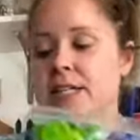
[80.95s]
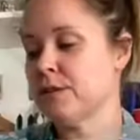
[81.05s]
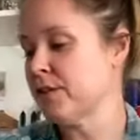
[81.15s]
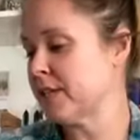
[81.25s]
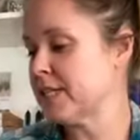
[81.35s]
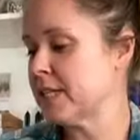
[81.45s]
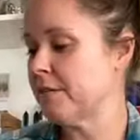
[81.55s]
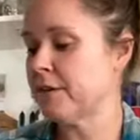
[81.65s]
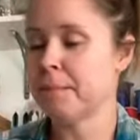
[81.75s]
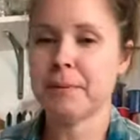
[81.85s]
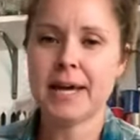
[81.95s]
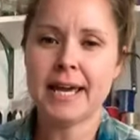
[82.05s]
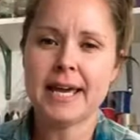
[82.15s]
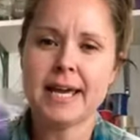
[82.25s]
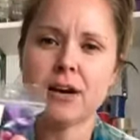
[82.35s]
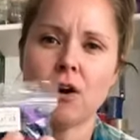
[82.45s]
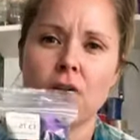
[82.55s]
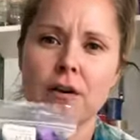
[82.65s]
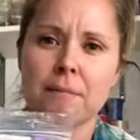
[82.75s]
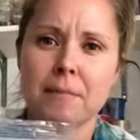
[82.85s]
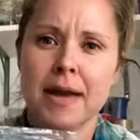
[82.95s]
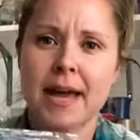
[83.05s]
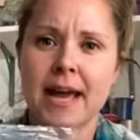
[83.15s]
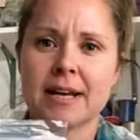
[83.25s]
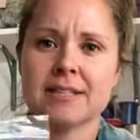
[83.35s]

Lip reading: We've got this lovely peacock mix.